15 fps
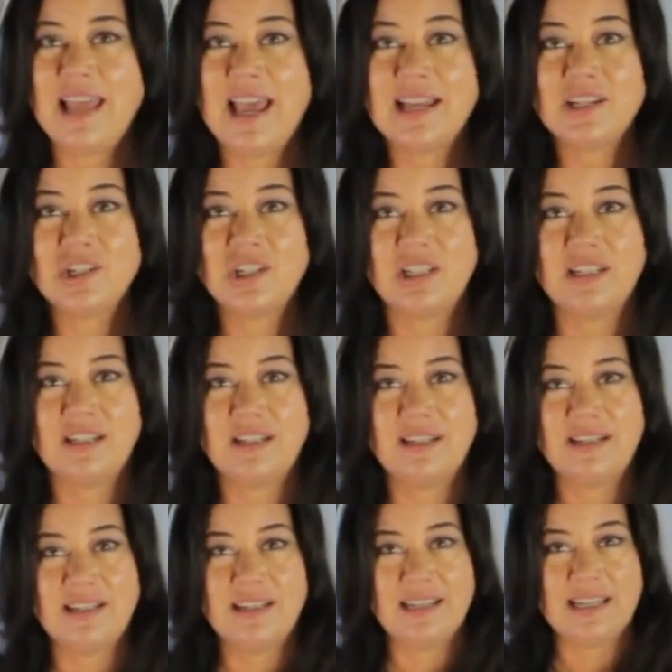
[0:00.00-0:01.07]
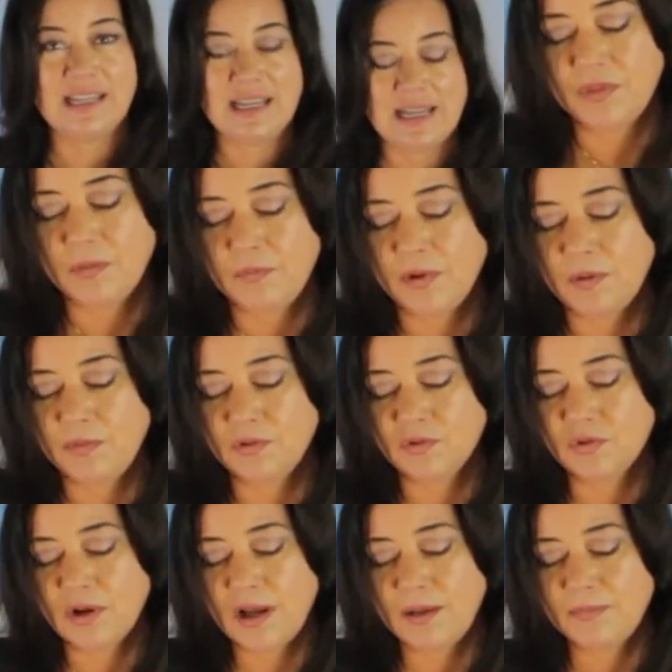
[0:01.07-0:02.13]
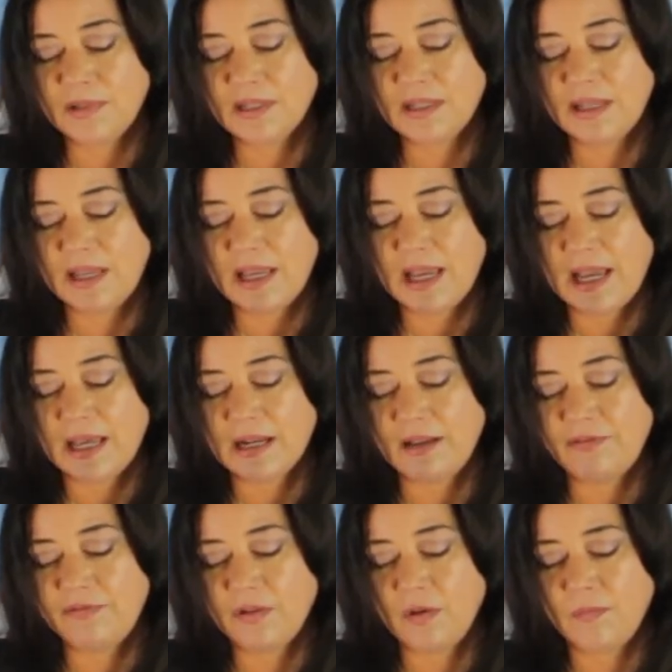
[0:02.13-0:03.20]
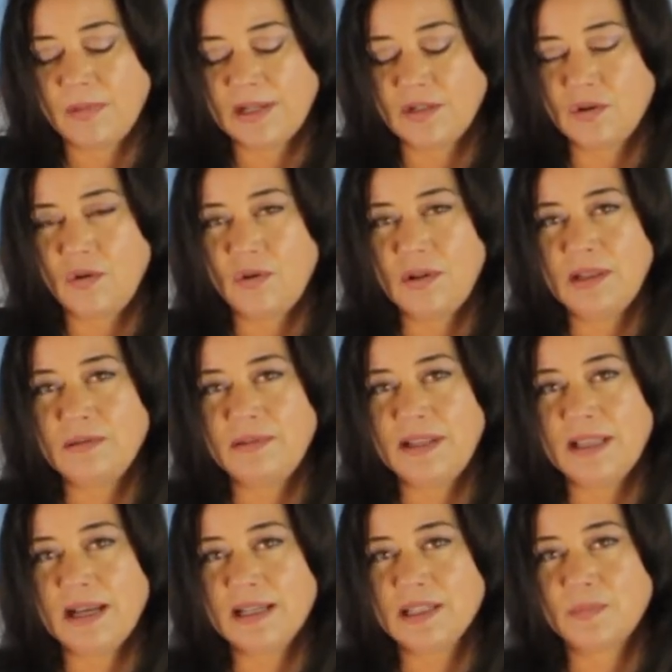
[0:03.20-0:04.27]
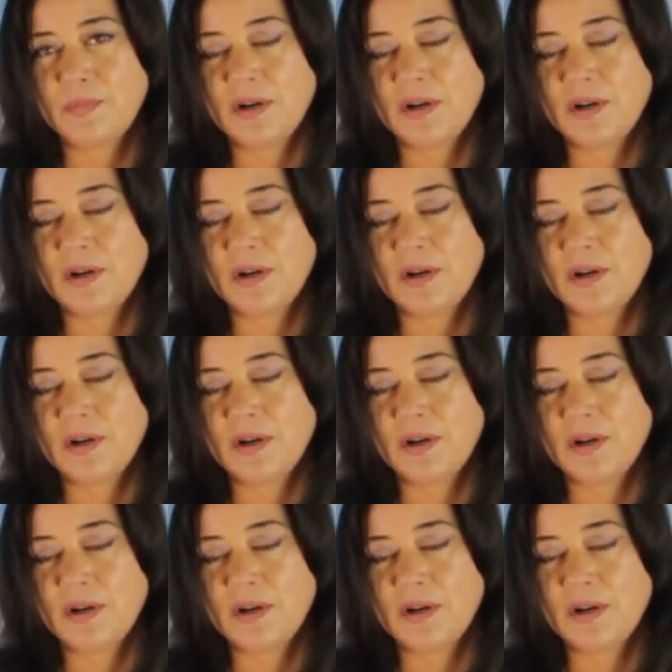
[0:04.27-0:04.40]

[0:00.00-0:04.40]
action. The bubble dropped, and I felt my totally relaxed